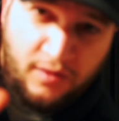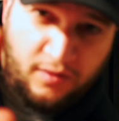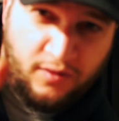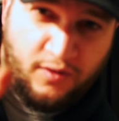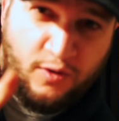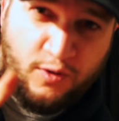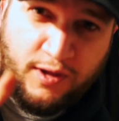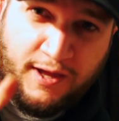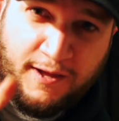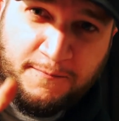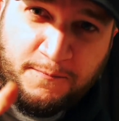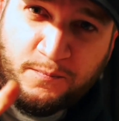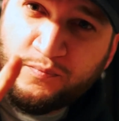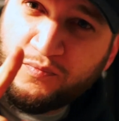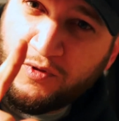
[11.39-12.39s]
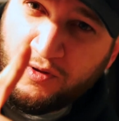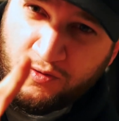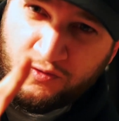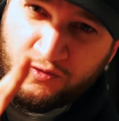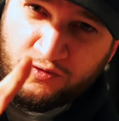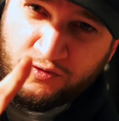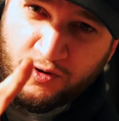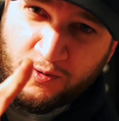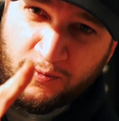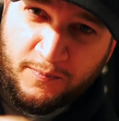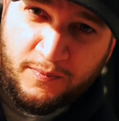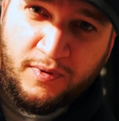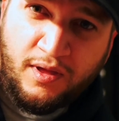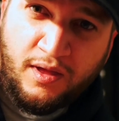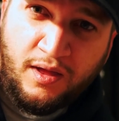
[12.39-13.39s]
Okay, so
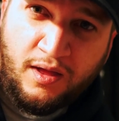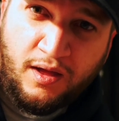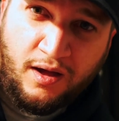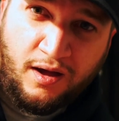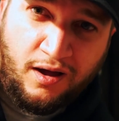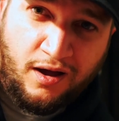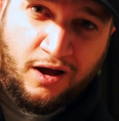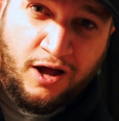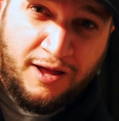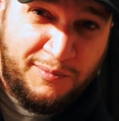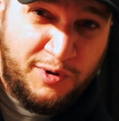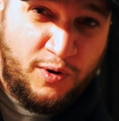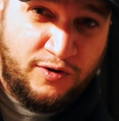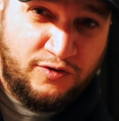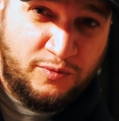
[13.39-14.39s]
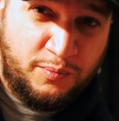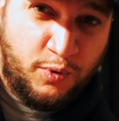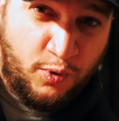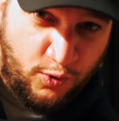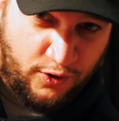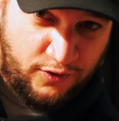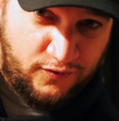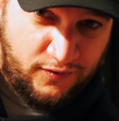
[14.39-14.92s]
I'm going to put